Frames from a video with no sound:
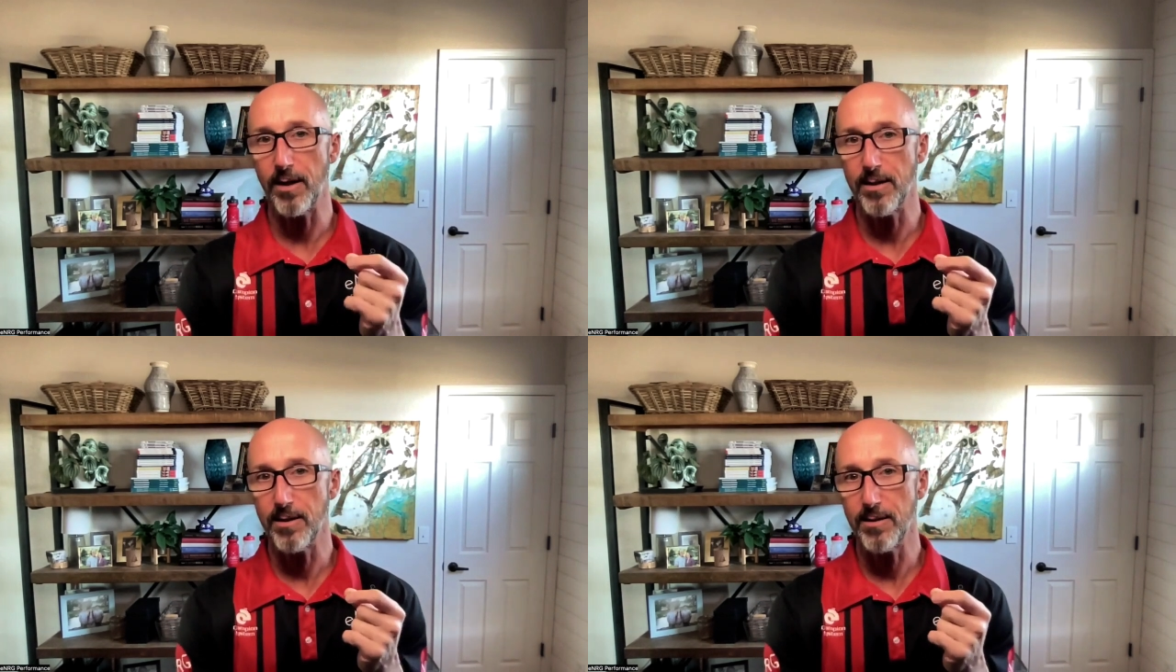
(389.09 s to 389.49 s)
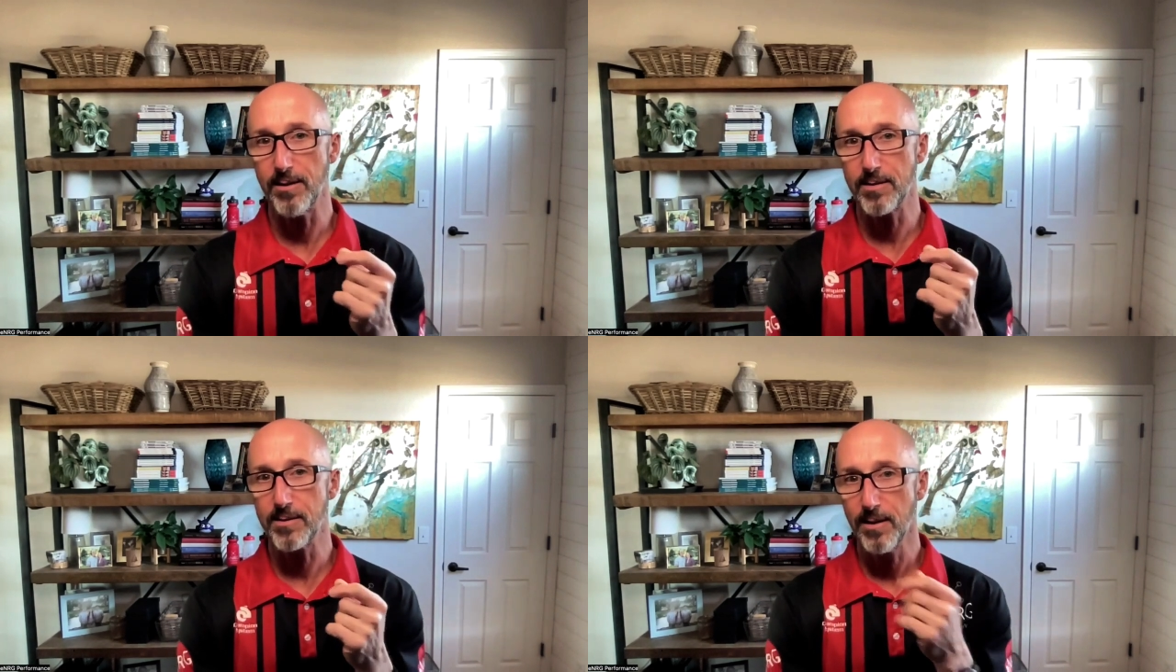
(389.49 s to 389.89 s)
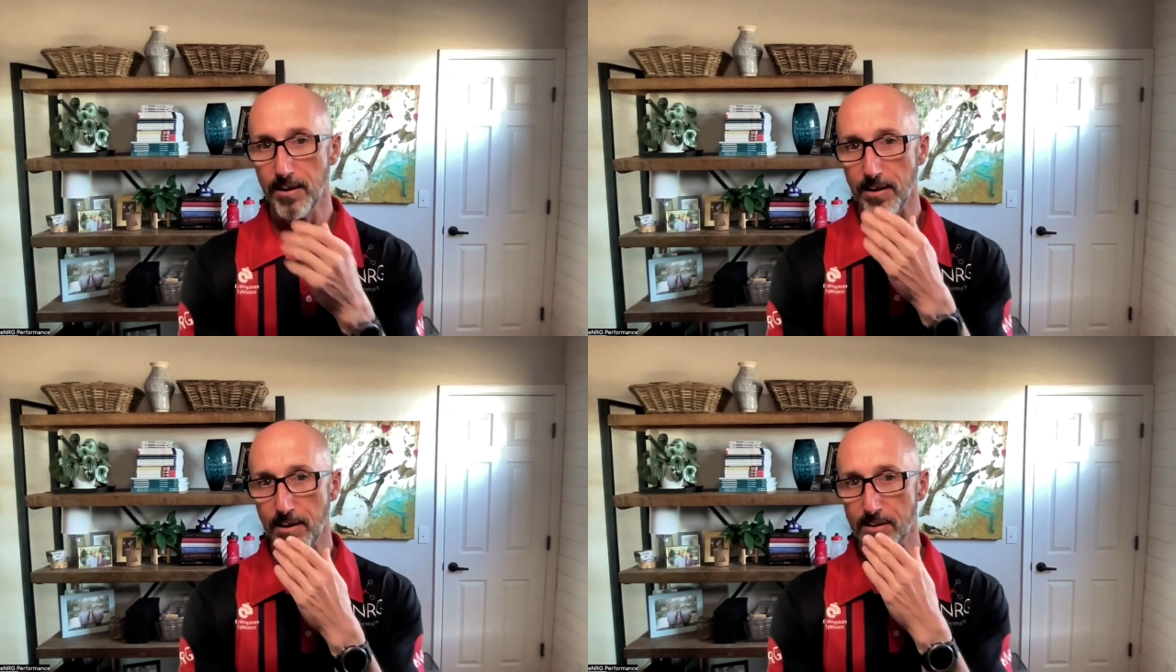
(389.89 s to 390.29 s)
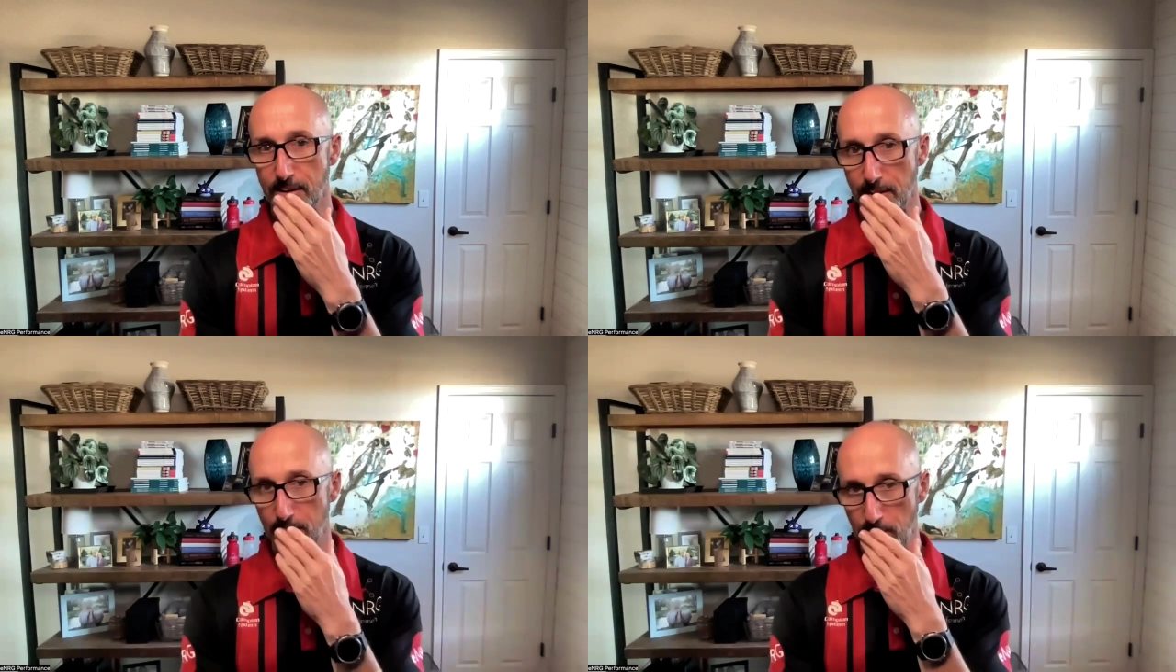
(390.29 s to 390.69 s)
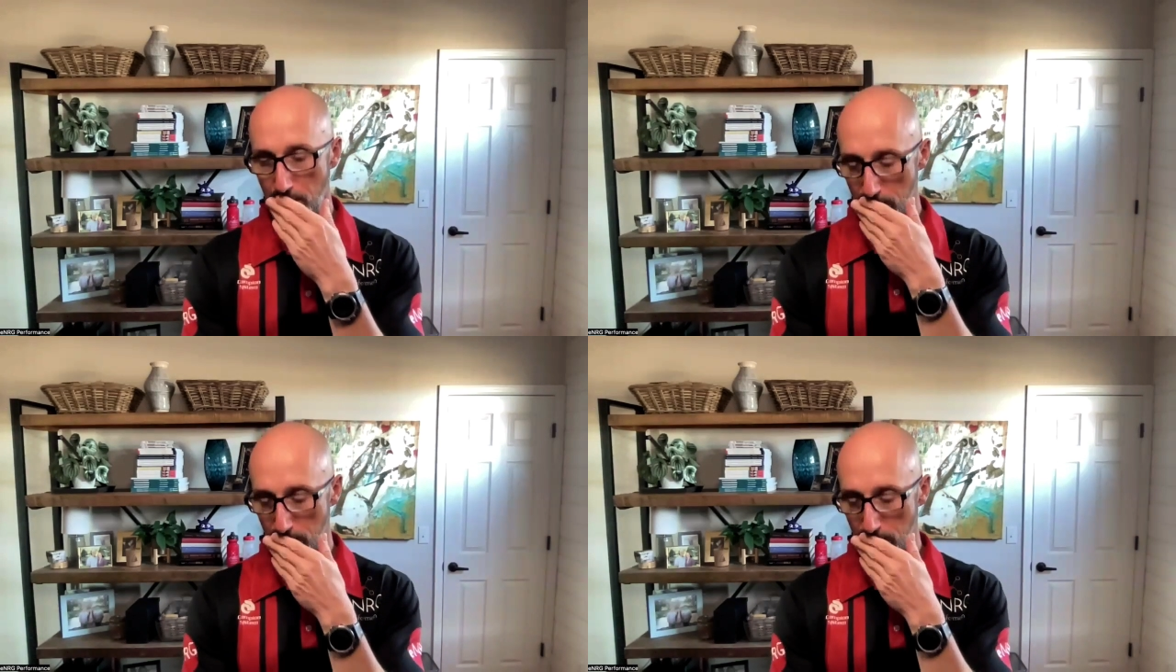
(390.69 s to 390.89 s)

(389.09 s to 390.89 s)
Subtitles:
it's gonna be